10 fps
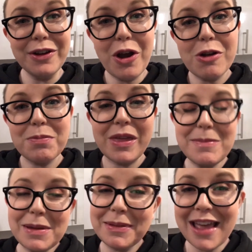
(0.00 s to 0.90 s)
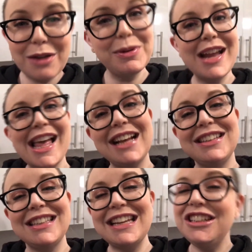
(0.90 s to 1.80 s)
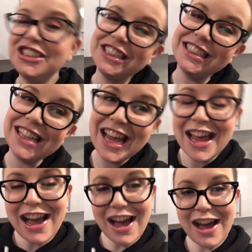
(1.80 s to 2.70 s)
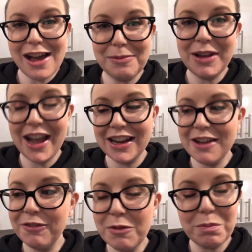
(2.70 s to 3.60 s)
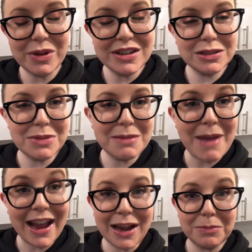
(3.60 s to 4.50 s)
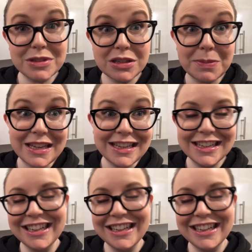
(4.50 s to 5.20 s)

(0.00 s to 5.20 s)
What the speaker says: hope that maybe that relaxation kind of brings me back up to speed.